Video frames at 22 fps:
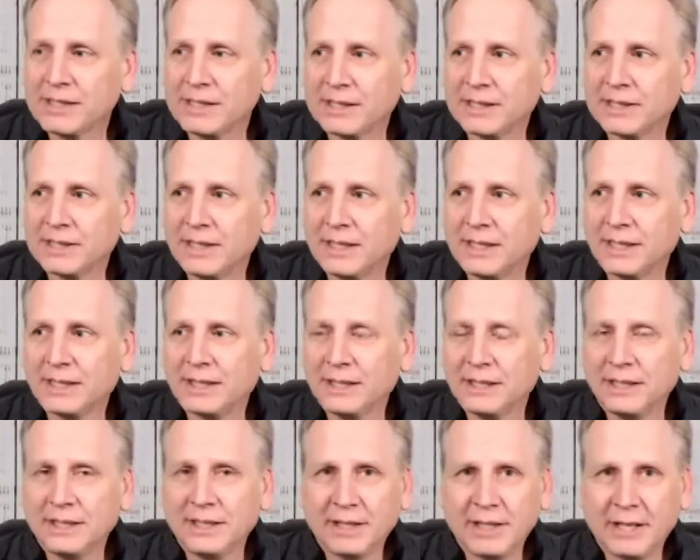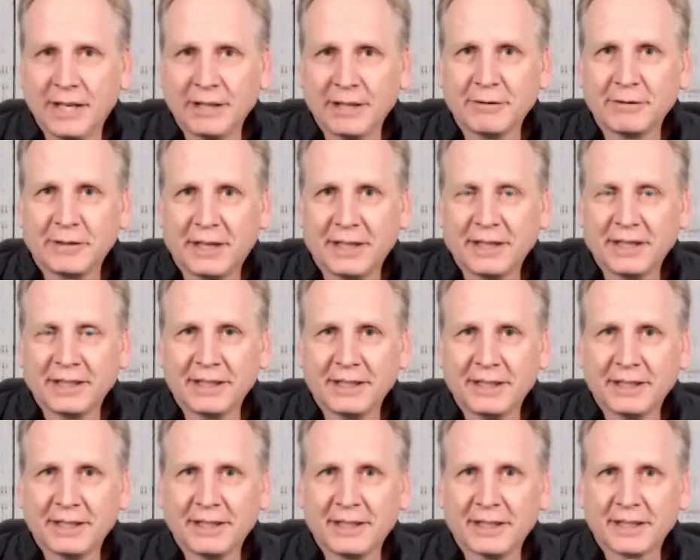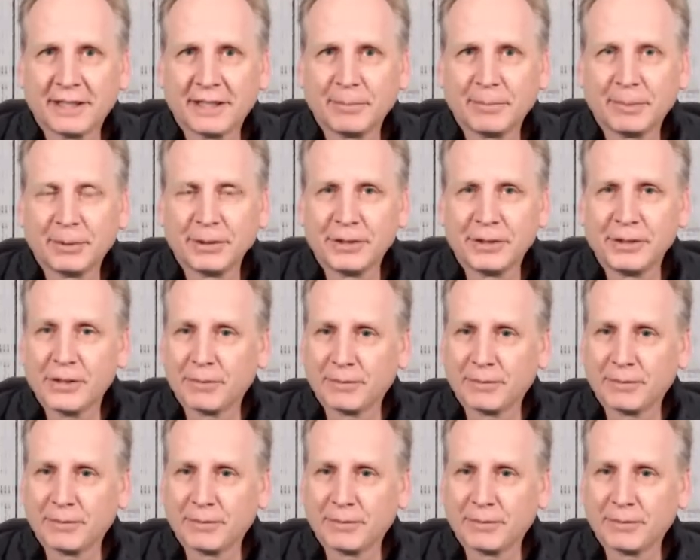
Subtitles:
and I finally got produced.